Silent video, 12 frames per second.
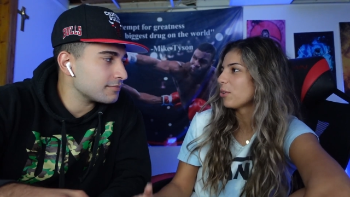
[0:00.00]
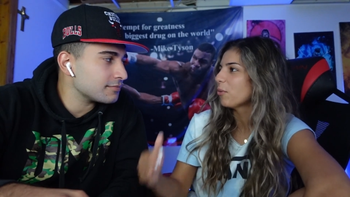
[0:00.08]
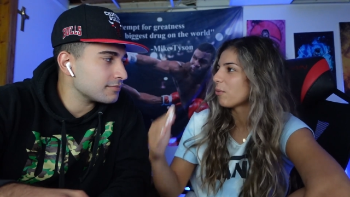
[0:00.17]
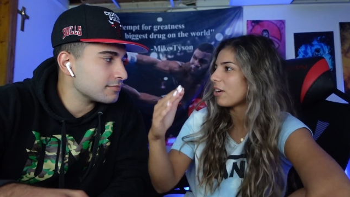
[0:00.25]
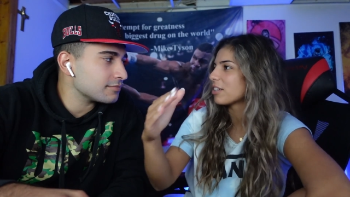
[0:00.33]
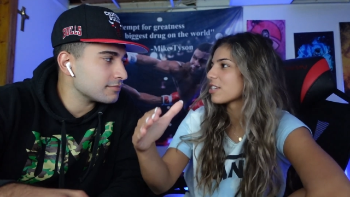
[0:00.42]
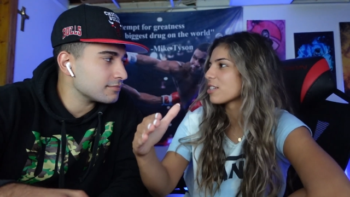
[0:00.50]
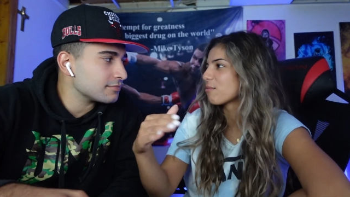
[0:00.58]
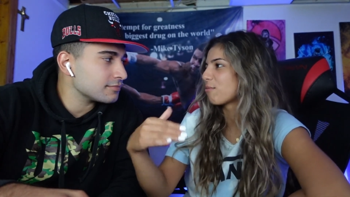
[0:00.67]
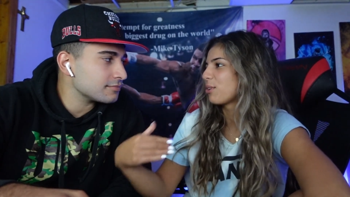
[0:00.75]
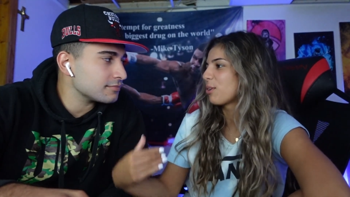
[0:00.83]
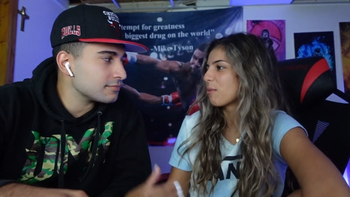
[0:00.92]
Speaker 1: you watch this
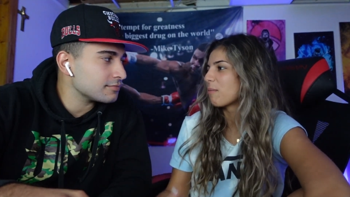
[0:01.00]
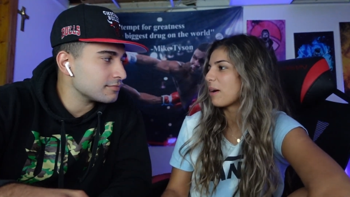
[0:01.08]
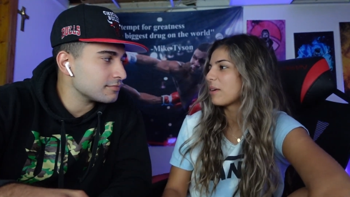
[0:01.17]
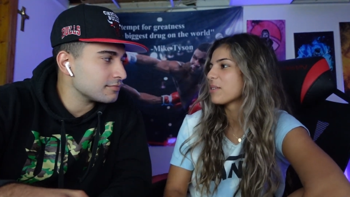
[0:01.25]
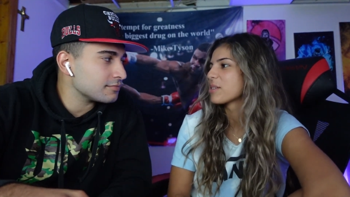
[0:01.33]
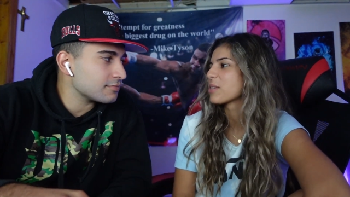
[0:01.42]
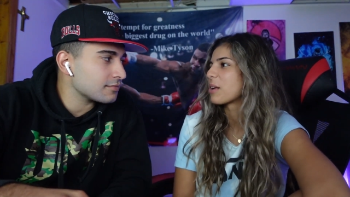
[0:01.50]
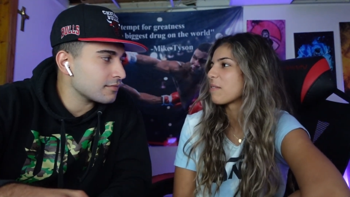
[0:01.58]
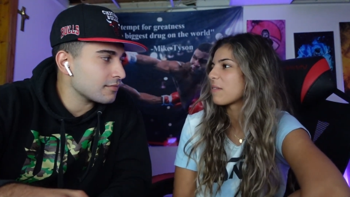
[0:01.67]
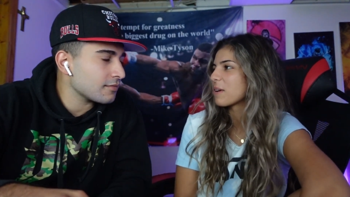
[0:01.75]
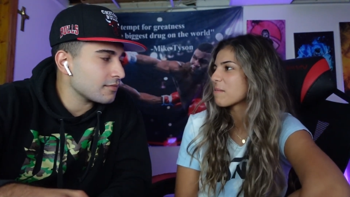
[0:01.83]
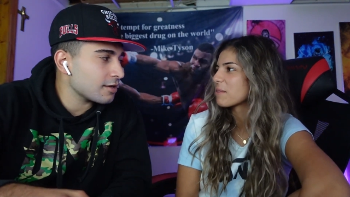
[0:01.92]
video about
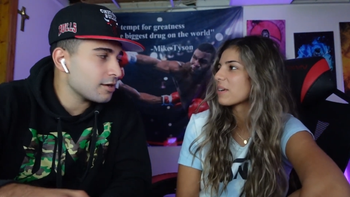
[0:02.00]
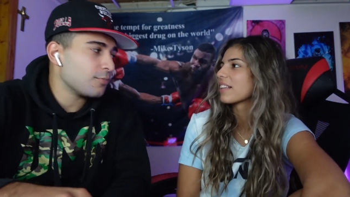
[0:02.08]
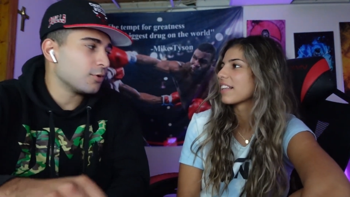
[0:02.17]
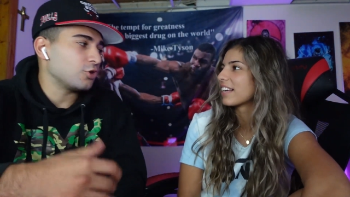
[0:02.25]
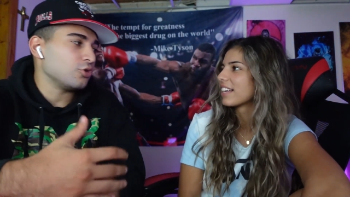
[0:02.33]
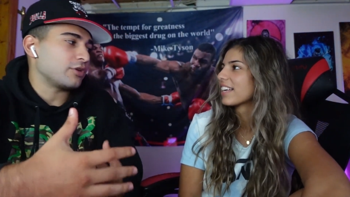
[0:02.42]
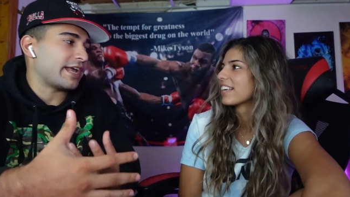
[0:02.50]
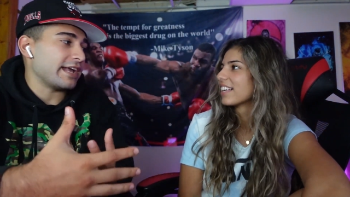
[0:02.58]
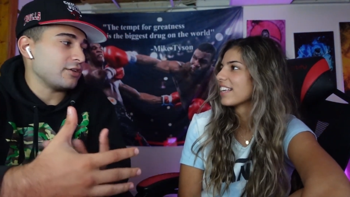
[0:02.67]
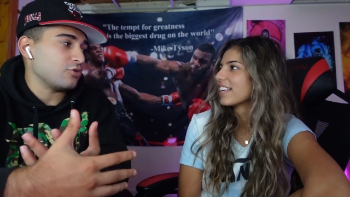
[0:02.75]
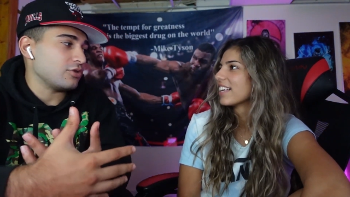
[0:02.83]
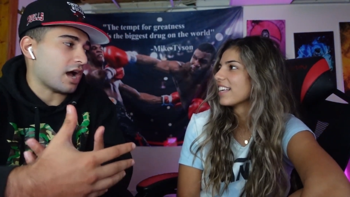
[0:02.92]
yourself, and I'm here.
Speaker 2: But like, do you
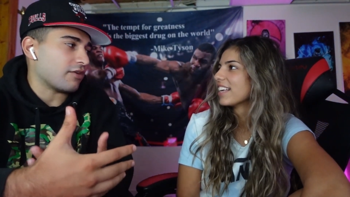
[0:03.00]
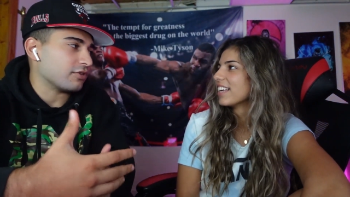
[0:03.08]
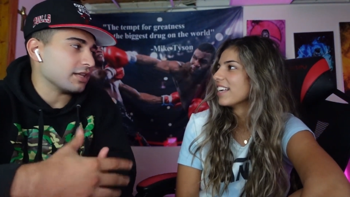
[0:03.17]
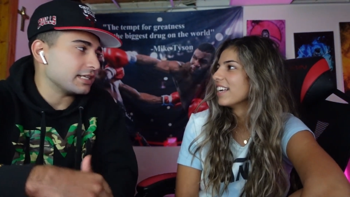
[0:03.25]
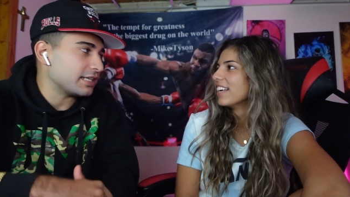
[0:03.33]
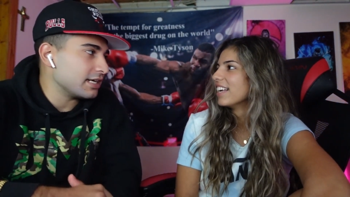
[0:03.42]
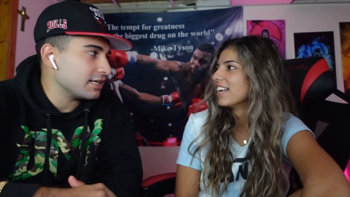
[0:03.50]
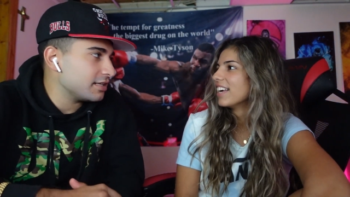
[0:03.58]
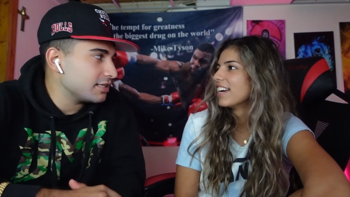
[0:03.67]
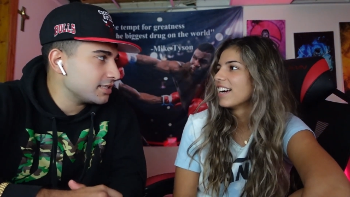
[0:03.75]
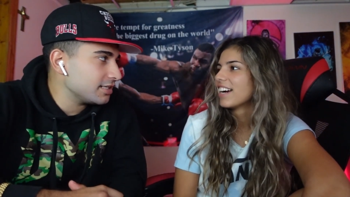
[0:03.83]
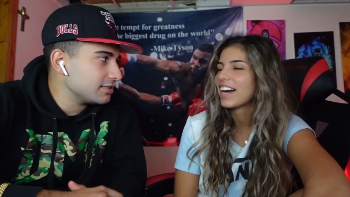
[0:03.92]
can you not relate to any of
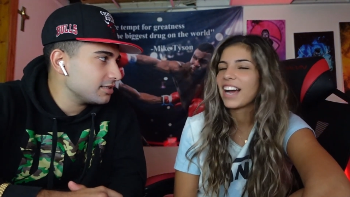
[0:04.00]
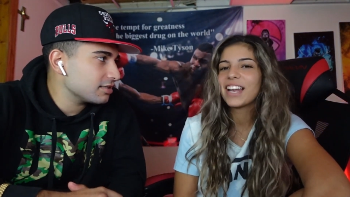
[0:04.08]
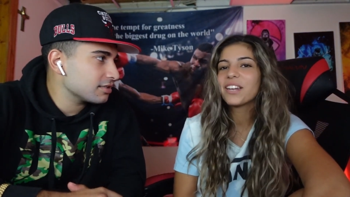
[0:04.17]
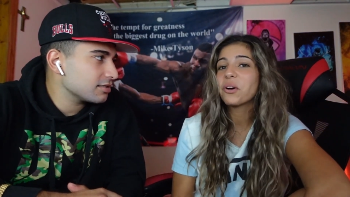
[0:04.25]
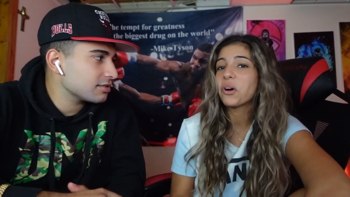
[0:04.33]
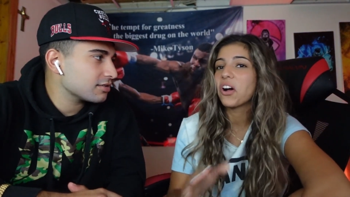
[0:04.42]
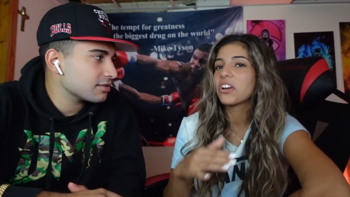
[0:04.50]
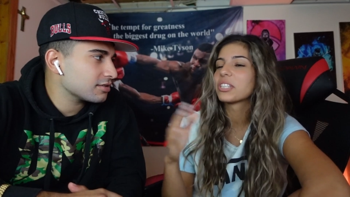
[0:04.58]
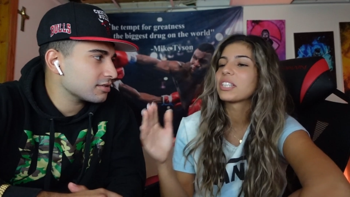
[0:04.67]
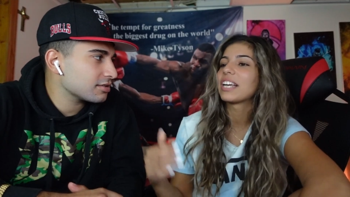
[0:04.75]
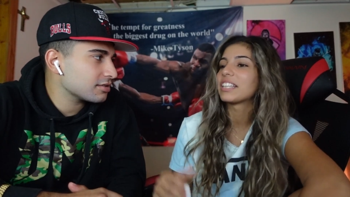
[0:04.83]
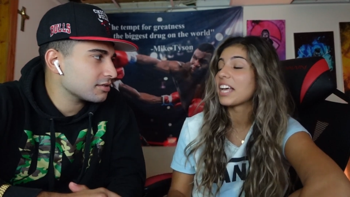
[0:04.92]
these things?
Speaker 1: No, honestly.
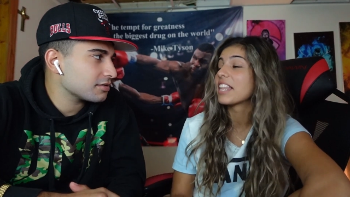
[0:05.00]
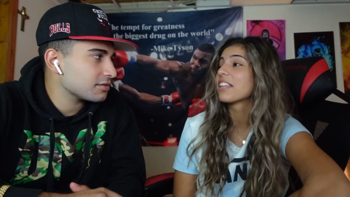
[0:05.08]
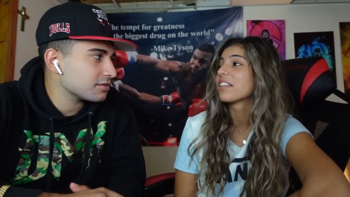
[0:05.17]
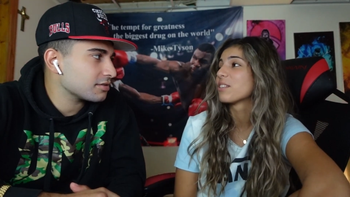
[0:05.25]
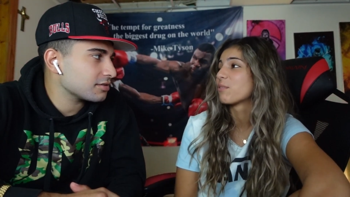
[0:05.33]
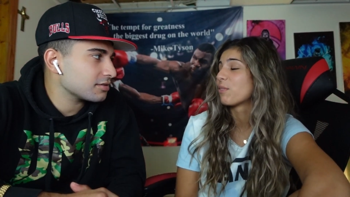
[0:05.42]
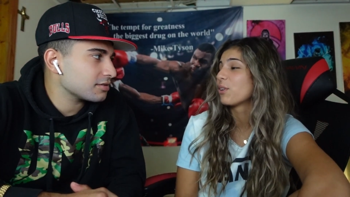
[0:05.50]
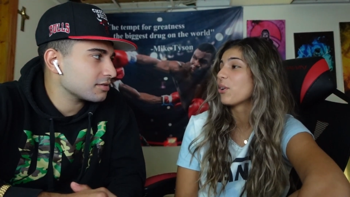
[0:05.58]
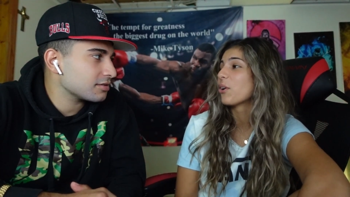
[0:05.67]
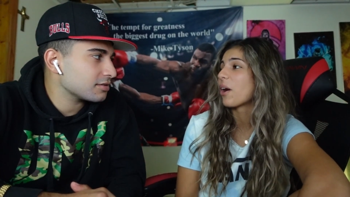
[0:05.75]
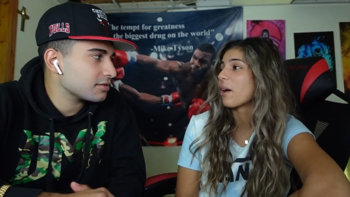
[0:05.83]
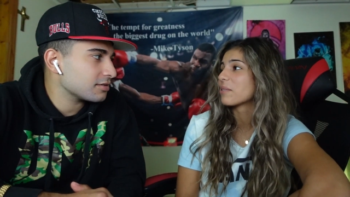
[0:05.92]
Honestly, at the end of this
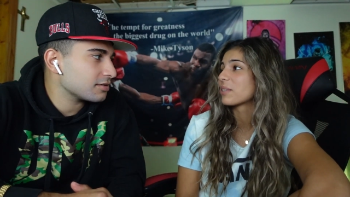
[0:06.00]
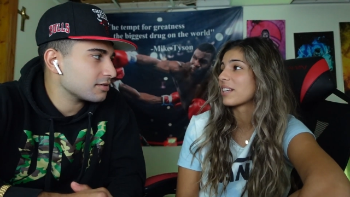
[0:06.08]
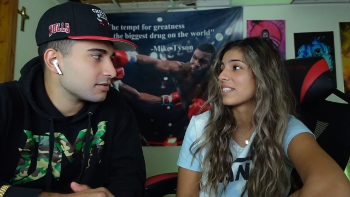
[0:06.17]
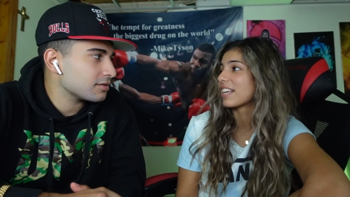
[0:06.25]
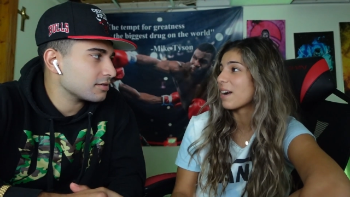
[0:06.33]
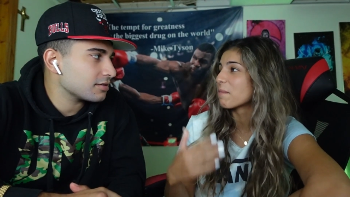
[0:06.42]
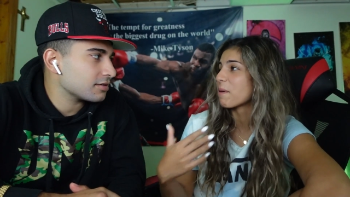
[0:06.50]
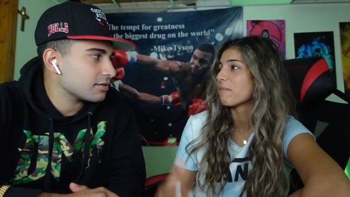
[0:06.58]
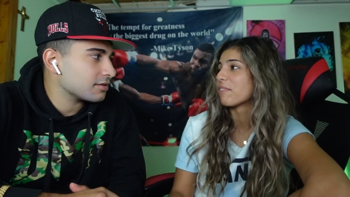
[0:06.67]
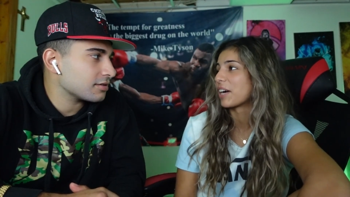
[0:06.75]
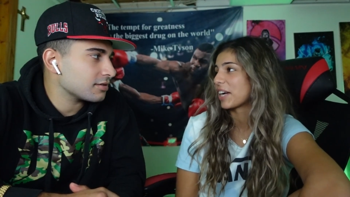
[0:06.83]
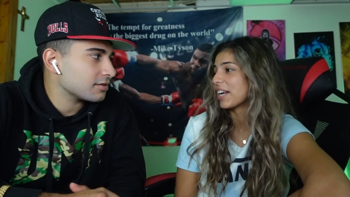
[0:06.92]
video, I was gonna say I'm a
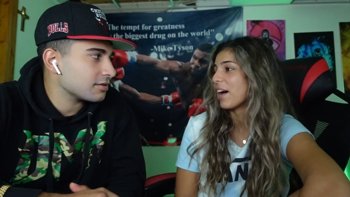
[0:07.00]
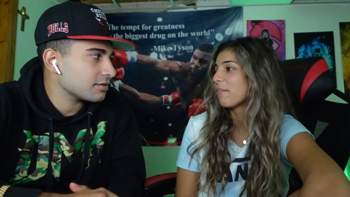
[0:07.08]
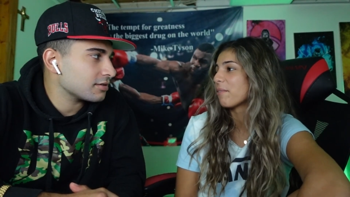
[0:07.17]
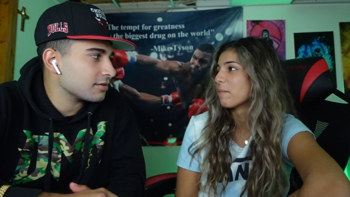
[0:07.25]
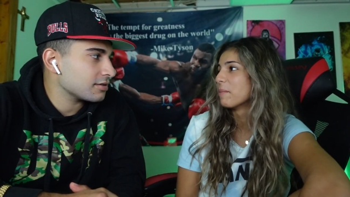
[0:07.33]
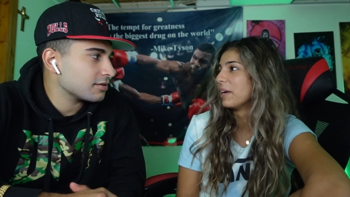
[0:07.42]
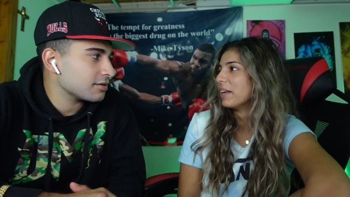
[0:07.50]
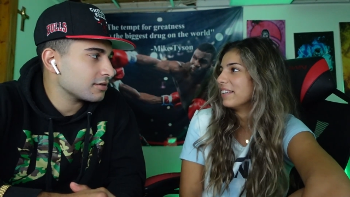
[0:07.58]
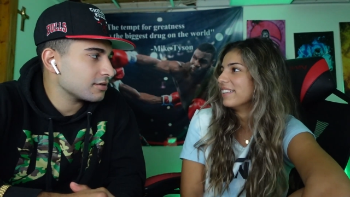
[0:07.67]
fucking alpha man.